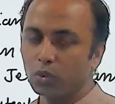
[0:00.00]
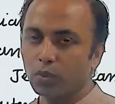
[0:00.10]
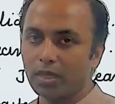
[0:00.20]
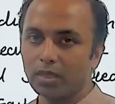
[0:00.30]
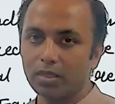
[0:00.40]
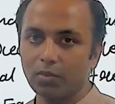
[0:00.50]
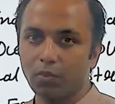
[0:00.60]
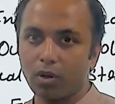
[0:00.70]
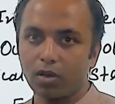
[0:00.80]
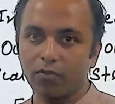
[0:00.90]
what are the
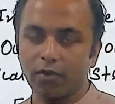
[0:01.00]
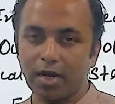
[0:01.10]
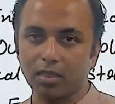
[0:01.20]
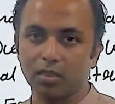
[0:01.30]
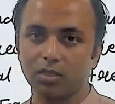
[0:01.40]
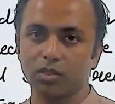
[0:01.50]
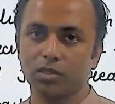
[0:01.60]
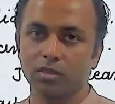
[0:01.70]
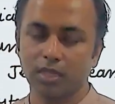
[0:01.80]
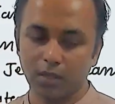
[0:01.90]
important
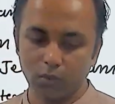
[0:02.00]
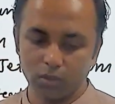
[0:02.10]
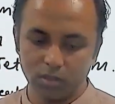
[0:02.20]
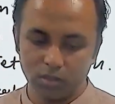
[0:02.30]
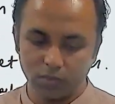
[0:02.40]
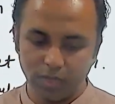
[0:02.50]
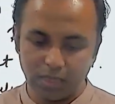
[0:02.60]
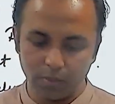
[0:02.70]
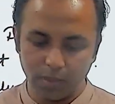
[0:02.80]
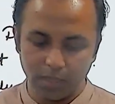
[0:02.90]
factors that causes
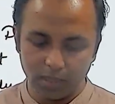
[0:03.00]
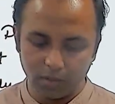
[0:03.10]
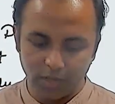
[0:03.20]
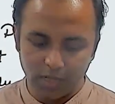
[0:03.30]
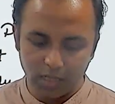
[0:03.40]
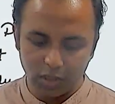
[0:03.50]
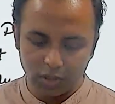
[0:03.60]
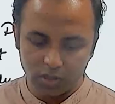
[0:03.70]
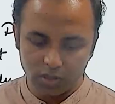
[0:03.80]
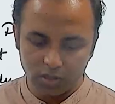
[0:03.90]
variability?
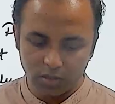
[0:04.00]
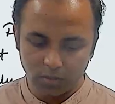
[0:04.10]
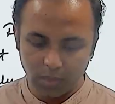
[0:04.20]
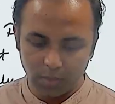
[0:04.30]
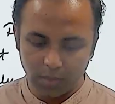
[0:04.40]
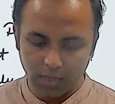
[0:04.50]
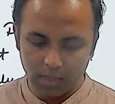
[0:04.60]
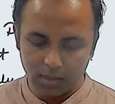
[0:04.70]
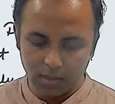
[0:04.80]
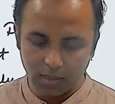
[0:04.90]
Variations may be
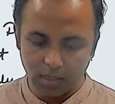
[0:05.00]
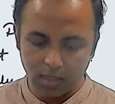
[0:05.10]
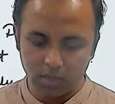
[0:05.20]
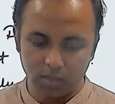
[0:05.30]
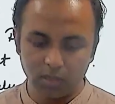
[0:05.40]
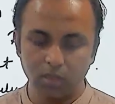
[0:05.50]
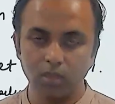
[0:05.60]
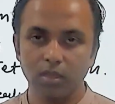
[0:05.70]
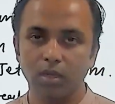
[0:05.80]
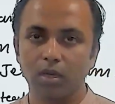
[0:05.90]
either increasing
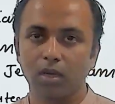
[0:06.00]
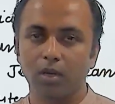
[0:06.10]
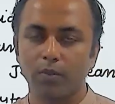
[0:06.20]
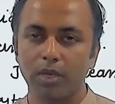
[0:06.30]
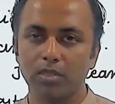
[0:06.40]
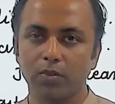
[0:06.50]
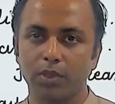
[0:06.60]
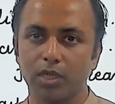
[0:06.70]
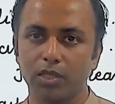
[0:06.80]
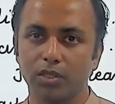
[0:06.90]
the
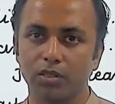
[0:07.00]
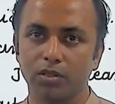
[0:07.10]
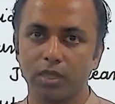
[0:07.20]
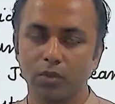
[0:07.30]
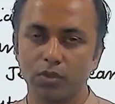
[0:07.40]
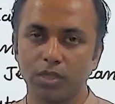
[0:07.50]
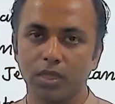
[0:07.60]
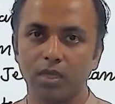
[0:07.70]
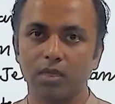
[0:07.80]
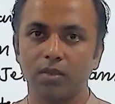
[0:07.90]
precipitation,
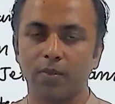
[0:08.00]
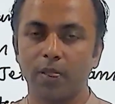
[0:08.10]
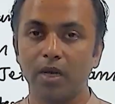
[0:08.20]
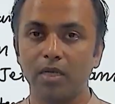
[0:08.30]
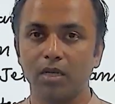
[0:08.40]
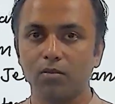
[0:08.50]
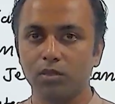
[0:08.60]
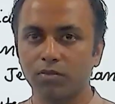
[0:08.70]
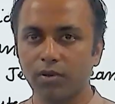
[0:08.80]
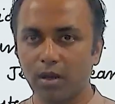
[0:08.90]
reducing it in
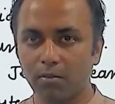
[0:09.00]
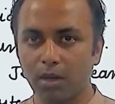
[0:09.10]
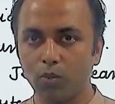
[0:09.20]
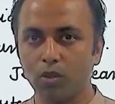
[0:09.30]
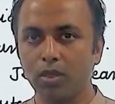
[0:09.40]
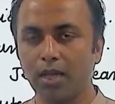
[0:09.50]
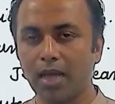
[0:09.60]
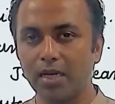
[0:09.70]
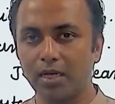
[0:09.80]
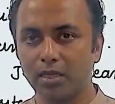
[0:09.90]
terms of amount
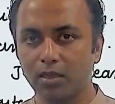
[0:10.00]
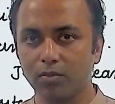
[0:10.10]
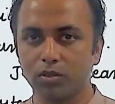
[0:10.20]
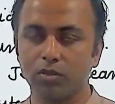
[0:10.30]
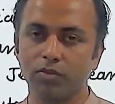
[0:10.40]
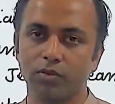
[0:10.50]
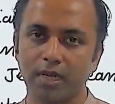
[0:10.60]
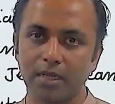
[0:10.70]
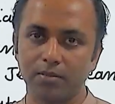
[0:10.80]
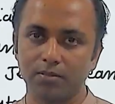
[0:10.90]
and in terms of
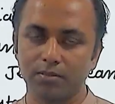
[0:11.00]
time.